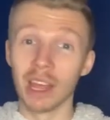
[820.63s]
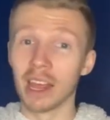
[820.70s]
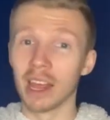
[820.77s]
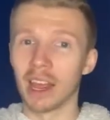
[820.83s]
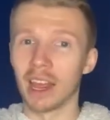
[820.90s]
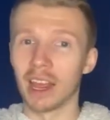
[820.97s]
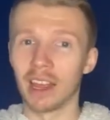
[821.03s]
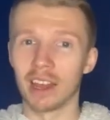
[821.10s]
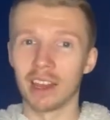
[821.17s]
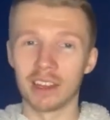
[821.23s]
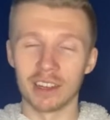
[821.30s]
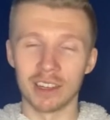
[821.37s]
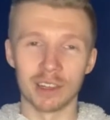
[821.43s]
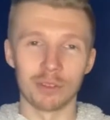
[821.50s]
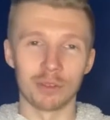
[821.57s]
And
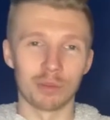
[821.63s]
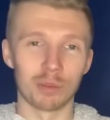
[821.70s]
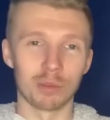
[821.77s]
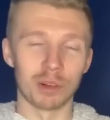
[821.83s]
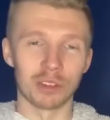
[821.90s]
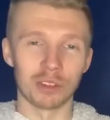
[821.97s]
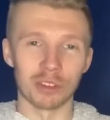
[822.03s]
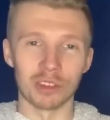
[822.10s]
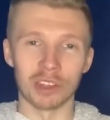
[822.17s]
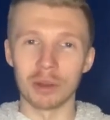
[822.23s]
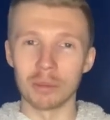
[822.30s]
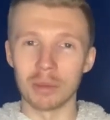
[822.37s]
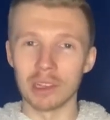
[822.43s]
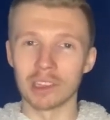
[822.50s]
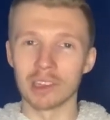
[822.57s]
if Bristol City
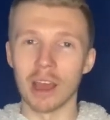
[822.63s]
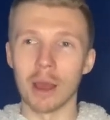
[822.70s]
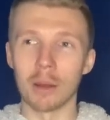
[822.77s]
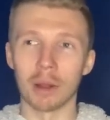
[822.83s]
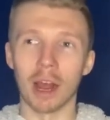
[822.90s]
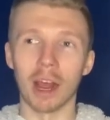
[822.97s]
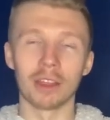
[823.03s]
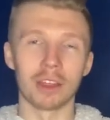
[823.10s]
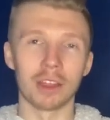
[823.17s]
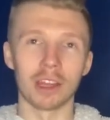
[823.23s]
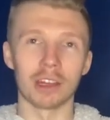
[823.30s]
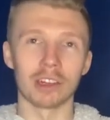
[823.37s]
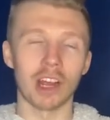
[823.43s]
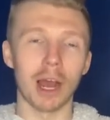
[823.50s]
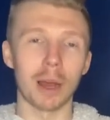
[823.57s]
beats them, I think it
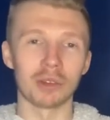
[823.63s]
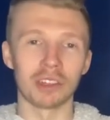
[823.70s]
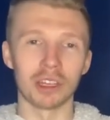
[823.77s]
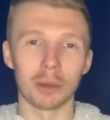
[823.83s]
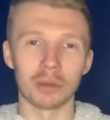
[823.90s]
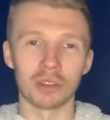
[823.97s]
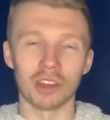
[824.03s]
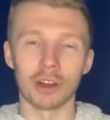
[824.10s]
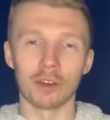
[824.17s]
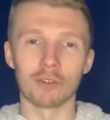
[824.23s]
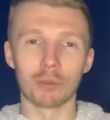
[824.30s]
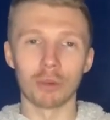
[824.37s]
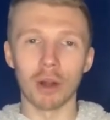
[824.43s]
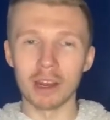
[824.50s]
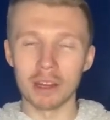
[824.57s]
tops the upset of
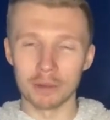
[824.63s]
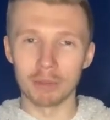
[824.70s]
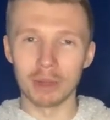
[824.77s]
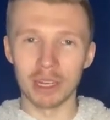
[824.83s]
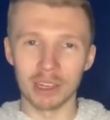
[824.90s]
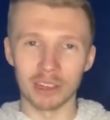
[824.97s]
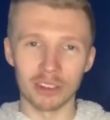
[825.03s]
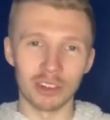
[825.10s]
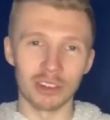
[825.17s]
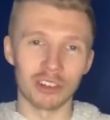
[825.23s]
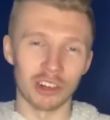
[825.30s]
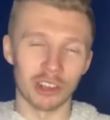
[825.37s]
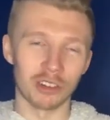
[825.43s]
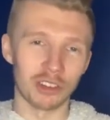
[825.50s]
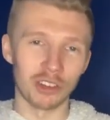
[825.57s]
Brighton beating
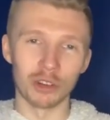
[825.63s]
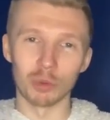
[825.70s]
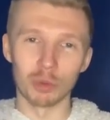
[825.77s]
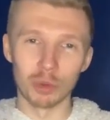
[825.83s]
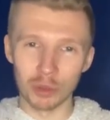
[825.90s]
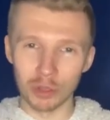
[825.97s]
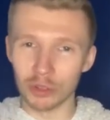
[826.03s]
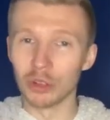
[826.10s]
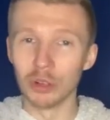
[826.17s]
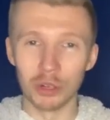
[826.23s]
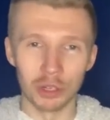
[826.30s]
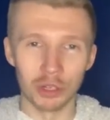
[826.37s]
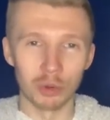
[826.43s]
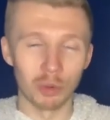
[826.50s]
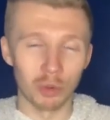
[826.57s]
Chelsea to ruin their
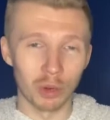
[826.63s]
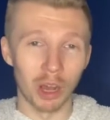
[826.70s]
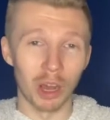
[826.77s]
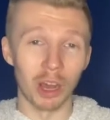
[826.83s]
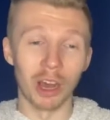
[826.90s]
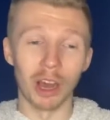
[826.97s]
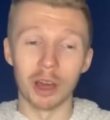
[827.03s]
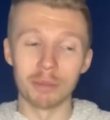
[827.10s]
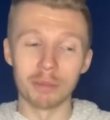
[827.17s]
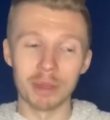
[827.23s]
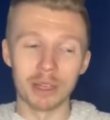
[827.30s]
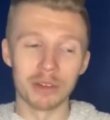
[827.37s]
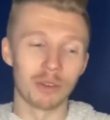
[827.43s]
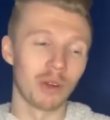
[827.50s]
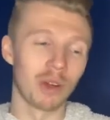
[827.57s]
two-year uh,
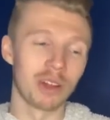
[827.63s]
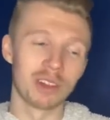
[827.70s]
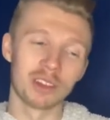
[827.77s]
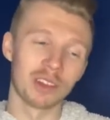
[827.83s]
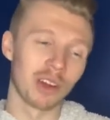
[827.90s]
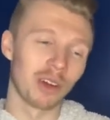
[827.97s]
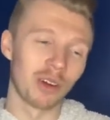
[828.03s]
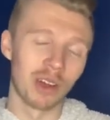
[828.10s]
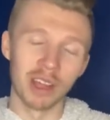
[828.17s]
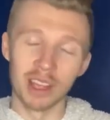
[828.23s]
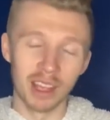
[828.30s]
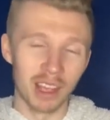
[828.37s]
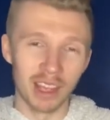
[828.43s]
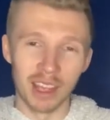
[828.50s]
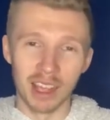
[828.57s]
unbeaten run. So
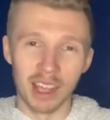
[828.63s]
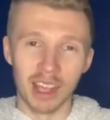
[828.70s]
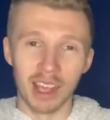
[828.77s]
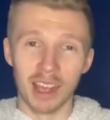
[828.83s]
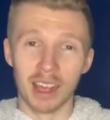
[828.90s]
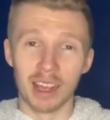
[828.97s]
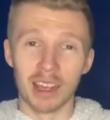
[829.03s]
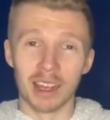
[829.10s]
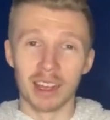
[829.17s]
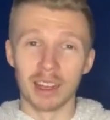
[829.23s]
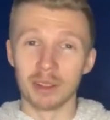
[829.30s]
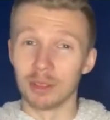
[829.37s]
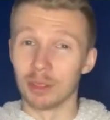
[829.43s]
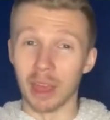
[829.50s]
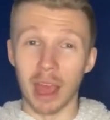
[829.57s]

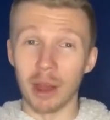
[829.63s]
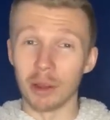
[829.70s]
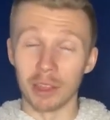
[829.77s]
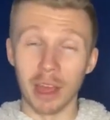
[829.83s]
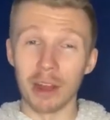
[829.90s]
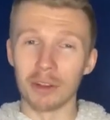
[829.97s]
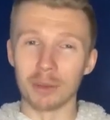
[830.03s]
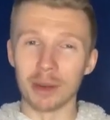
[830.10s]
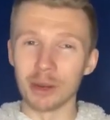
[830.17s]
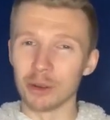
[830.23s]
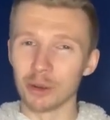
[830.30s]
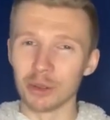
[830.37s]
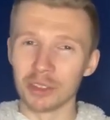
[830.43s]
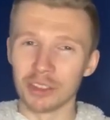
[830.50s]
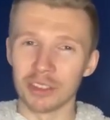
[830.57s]
that that would have been cool
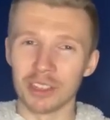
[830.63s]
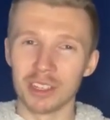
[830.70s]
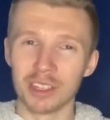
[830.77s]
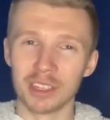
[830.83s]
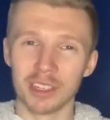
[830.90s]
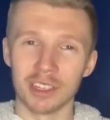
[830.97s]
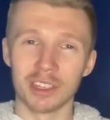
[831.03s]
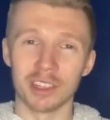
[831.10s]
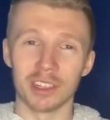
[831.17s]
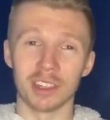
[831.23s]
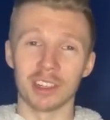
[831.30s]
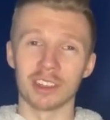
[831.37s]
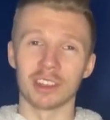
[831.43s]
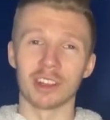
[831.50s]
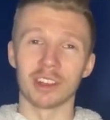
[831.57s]
to see. Like, like, I
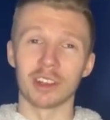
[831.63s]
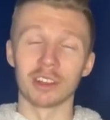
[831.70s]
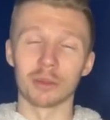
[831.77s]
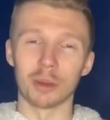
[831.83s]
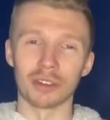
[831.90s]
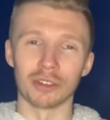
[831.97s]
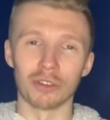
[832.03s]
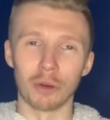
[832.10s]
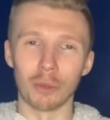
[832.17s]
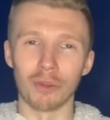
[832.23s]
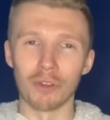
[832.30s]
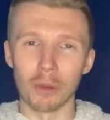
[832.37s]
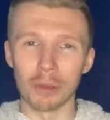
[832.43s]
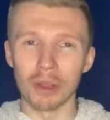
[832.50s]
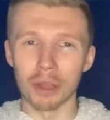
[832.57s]
said, especially from a
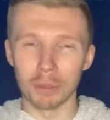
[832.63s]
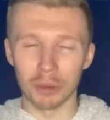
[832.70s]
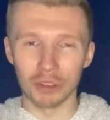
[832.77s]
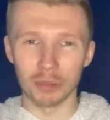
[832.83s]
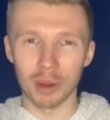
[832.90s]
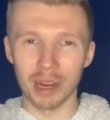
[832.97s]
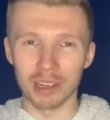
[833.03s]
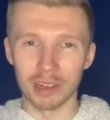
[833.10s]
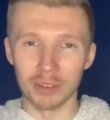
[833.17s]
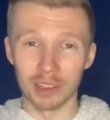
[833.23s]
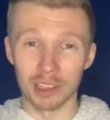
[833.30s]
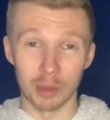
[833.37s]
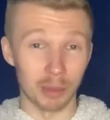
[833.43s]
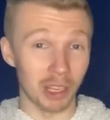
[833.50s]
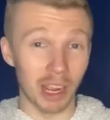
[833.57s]
footballing perspective, it's
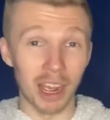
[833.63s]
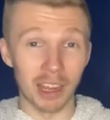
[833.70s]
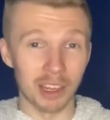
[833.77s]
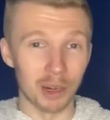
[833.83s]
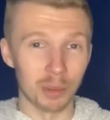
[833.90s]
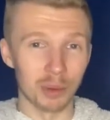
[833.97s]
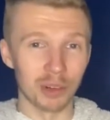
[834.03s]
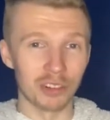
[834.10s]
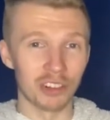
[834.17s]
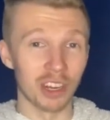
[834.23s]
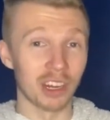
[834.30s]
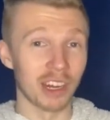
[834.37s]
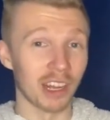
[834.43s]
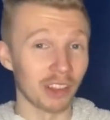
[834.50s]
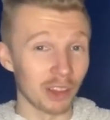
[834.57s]
something I can appreciate, and
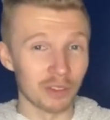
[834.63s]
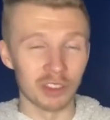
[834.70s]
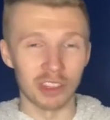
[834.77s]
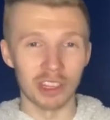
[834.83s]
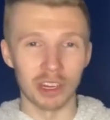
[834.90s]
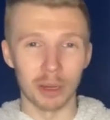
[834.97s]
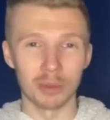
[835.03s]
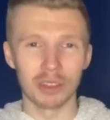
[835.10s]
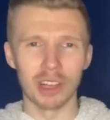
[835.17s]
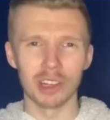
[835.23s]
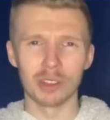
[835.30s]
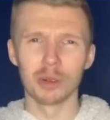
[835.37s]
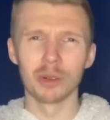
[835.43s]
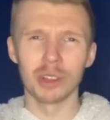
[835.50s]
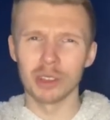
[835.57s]
I love seeing upsets.
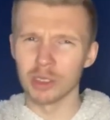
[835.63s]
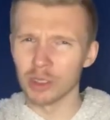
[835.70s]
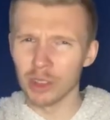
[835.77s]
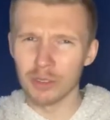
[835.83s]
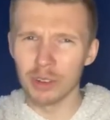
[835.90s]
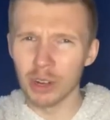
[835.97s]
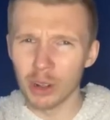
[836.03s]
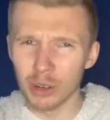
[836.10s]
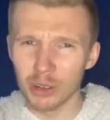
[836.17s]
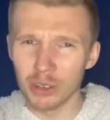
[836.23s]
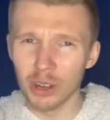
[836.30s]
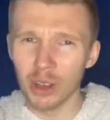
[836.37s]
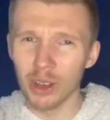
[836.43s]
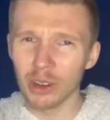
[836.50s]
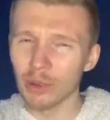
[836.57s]
Who doesn't love an
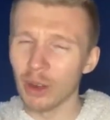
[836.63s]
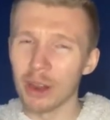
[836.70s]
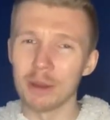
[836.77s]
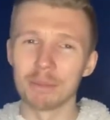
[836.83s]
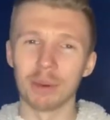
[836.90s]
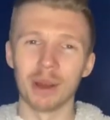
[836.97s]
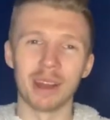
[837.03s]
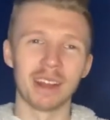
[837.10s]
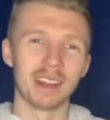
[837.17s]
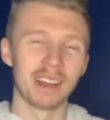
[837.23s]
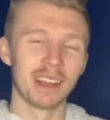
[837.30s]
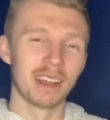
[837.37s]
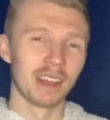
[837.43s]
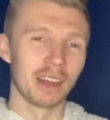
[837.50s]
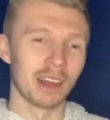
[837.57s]
underdog, right? But
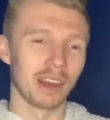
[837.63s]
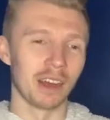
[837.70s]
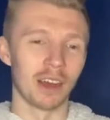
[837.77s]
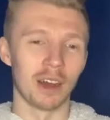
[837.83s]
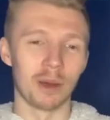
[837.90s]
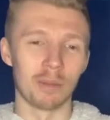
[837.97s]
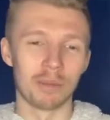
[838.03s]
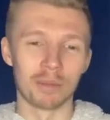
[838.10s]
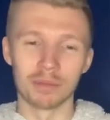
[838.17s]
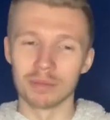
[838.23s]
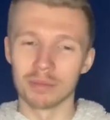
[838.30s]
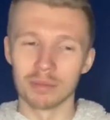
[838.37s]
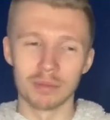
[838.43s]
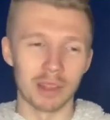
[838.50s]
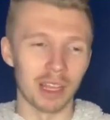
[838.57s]
um,
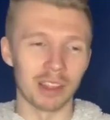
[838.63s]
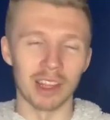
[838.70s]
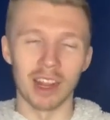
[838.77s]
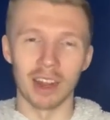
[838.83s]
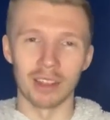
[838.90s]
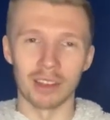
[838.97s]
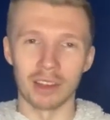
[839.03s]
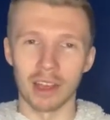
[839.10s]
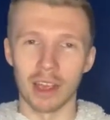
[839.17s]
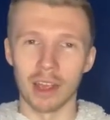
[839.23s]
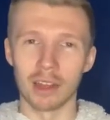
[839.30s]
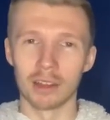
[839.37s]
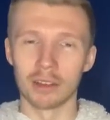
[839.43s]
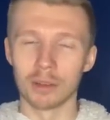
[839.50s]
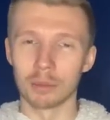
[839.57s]
at the end of the day,
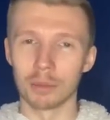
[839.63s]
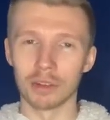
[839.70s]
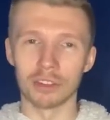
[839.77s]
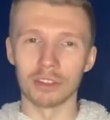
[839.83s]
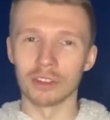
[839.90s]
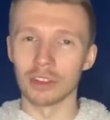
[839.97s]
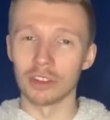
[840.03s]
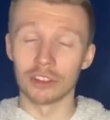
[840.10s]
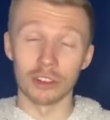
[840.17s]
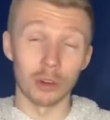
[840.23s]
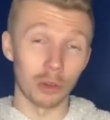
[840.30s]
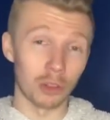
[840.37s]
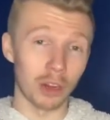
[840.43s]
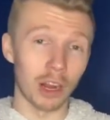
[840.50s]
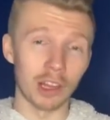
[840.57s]
Bristol City should hold
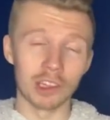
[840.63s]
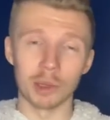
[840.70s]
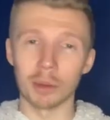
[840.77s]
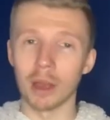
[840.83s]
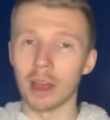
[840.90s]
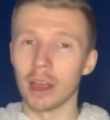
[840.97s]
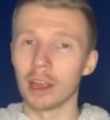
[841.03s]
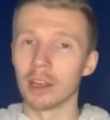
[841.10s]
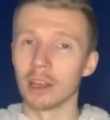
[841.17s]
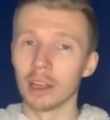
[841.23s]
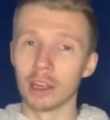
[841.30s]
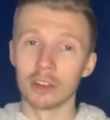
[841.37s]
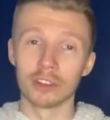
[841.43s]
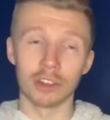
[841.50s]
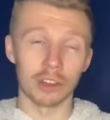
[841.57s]
their heads up high.
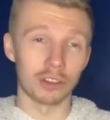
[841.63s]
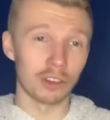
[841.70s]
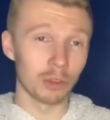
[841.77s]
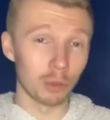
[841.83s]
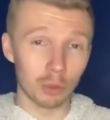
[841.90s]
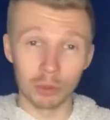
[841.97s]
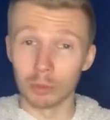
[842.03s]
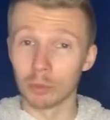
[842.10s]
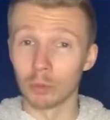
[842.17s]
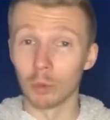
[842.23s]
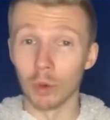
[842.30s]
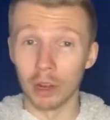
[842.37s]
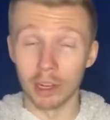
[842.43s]
Chelsea won it,